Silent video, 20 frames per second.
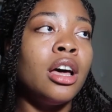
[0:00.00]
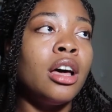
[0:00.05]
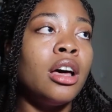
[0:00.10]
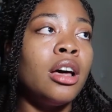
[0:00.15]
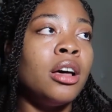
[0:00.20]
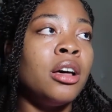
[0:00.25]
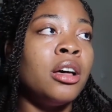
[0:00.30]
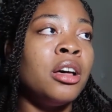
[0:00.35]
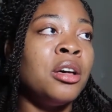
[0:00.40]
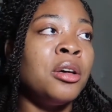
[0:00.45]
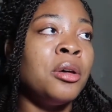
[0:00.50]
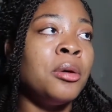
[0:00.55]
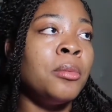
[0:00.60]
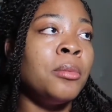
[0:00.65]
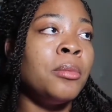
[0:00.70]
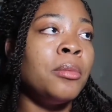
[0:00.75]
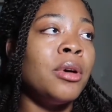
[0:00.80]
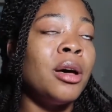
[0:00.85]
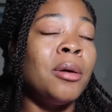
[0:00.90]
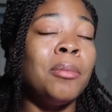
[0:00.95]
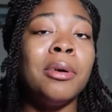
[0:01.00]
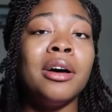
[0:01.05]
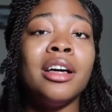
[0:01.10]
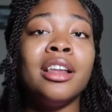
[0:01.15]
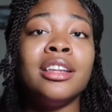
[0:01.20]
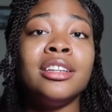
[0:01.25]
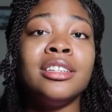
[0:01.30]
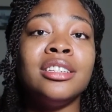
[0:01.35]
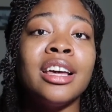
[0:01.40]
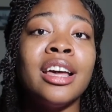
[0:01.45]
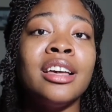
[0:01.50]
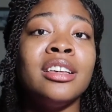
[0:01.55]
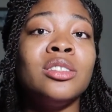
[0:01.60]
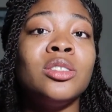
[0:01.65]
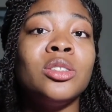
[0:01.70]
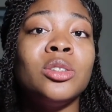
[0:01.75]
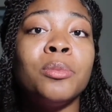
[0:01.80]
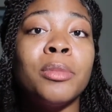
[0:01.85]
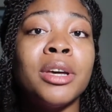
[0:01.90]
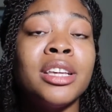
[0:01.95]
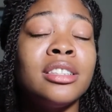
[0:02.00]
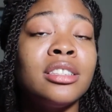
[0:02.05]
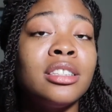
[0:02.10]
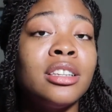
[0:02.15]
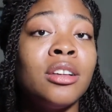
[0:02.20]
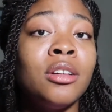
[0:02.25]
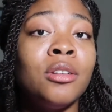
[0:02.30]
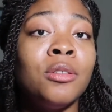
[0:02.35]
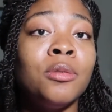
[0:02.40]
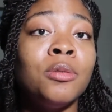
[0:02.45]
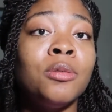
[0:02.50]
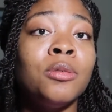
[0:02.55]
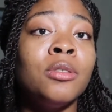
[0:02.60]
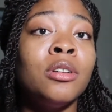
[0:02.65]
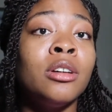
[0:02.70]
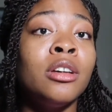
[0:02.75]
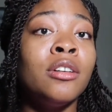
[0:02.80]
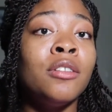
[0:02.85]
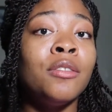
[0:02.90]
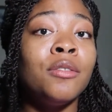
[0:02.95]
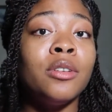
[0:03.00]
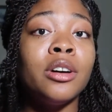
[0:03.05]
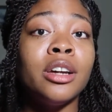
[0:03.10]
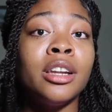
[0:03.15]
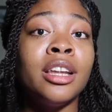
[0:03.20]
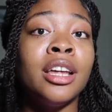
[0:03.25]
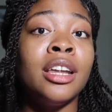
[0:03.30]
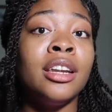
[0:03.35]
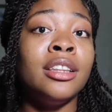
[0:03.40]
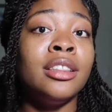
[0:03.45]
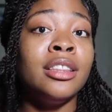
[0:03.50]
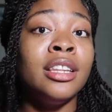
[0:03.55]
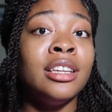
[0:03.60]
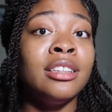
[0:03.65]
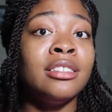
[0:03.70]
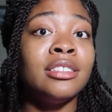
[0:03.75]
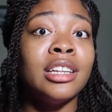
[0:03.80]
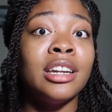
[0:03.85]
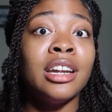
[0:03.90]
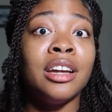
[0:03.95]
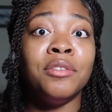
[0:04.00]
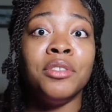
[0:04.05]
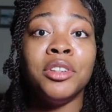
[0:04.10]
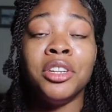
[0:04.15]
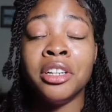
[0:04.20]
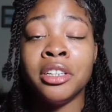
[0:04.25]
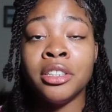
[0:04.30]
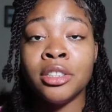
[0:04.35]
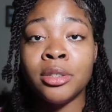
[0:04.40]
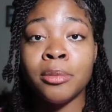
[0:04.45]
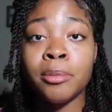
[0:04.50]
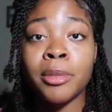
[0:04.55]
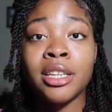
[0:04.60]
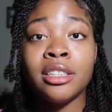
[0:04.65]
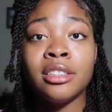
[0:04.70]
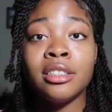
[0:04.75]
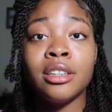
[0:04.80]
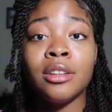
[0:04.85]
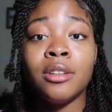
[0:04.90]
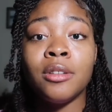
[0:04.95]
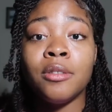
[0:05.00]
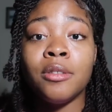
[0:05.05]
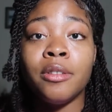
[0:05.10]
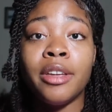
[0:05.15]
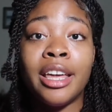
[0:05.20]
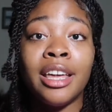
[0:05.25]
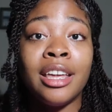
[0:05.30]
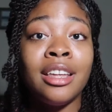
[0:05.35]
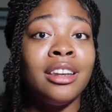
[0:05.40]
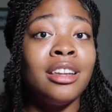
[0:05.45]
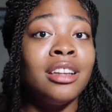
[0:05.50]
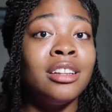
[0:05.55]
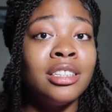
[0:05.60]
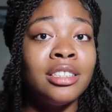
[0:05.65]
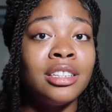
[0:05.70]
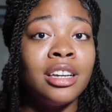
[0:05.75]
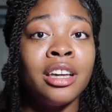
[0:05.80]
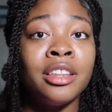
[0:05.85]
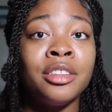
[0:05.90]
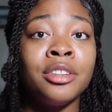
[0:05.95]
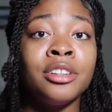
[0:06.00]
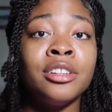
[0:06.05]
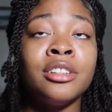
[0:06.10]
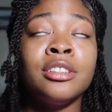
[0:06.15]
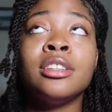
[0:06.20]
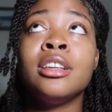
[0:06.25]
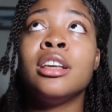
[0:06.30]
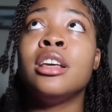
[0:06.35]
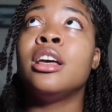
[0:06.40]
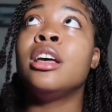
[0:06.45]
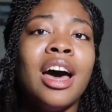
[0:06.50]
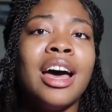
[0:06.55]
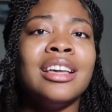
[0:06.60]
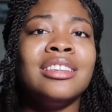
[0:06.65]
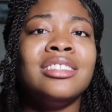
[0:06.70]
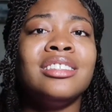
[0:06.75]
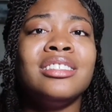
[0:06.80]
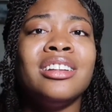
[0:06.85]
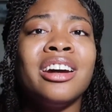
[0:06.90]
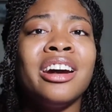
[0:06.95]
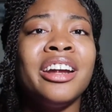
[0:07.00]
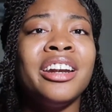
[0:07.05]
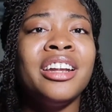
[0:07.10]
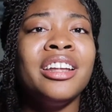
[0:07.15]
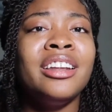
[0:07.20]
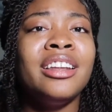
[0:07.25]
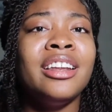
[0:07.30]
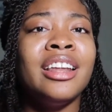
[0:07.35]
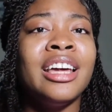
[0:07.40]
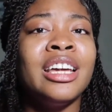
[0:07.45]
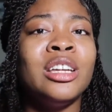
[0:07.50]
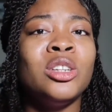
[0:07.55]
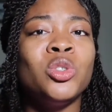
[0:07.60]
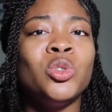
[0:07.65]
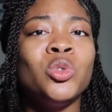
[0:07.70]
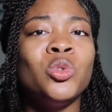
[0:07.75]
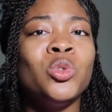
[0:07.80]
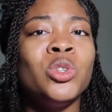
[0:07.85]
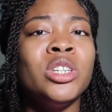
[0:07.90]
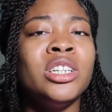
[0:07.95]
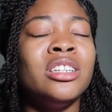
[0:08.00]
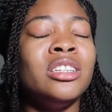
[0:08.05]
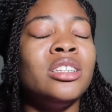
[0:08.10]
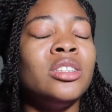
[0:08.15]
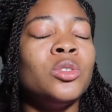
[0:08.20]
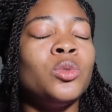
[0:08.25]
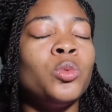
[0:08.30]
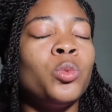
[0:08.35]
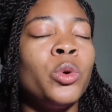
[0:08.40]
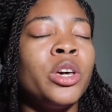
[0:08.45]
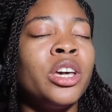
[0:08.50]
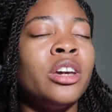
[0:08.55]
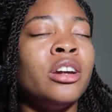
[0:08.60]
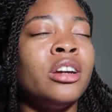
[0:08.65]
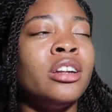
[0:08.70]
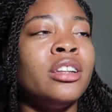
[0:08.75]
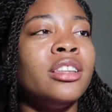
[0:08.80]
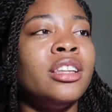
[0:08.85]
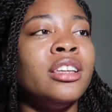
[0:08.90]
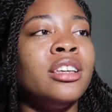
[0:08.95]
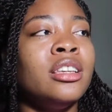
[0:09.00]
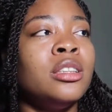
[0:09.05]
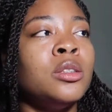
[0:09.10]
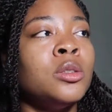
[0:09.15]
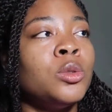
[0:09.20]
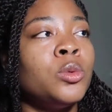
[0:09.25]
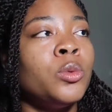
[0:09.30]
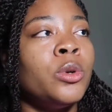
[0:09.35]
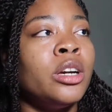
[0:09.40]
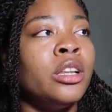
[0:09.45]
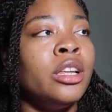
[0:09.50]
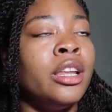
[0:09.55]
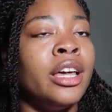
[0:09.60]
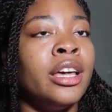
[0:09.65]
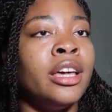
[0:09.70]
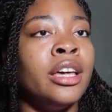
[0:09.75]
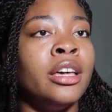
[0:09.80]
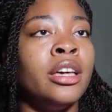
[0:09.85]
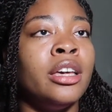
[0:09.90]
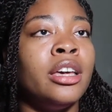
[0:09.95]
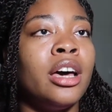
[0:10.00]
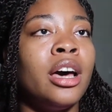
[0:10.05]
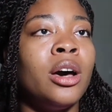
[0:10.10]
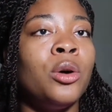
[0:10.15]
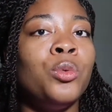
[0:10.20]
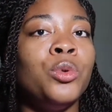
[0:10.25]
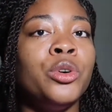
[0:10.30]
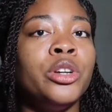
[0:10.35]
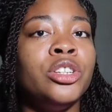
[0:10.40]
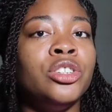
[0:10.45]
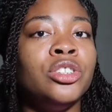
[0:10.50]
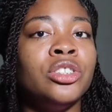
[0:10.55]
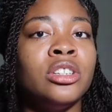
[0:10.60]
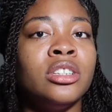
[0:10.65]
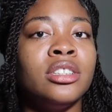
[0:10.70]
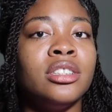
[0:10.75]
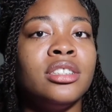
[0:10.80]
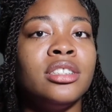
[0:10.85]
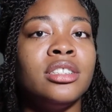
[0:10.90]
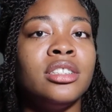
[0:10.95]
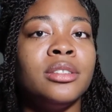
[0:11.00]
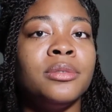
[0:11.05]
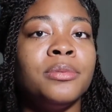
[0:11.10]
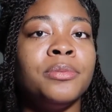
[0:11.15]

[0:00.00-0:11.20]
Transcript: Apologize to myself for a lot of things that I've done to myself and done to others. I started like doing these weird things where like I would just